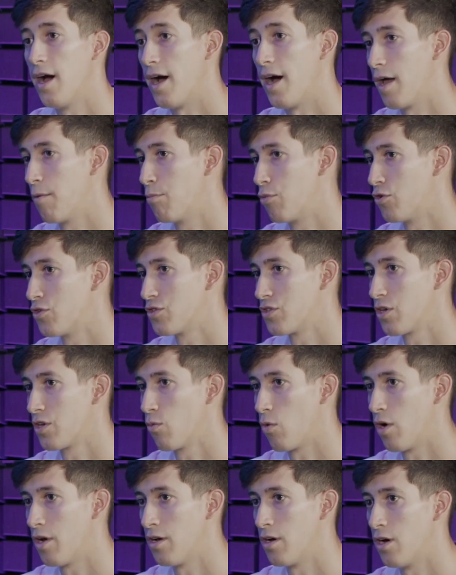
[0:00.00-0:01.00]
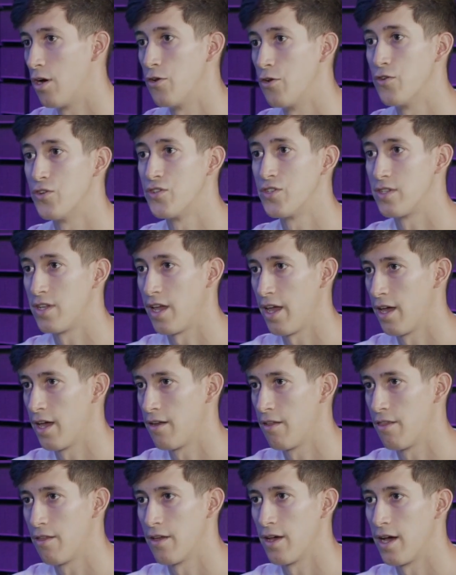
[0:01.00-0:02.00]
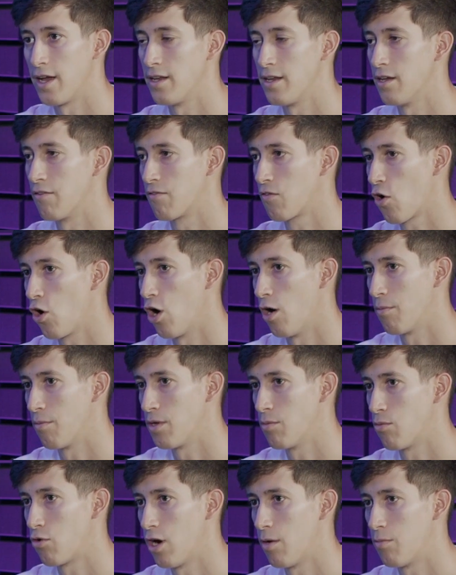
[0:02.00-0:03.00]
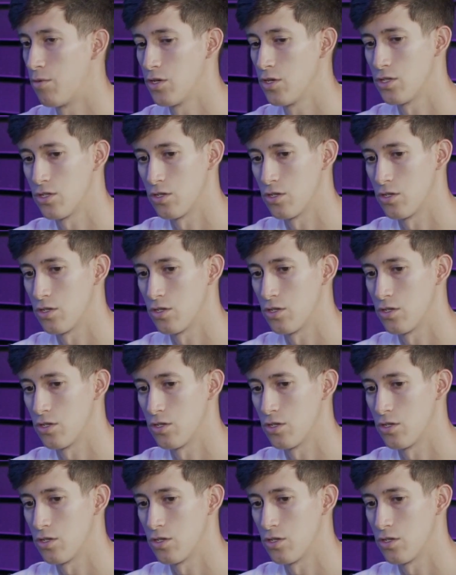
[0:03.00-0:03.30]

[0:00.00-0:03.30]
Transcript: I personally want to understand the idea of comping property.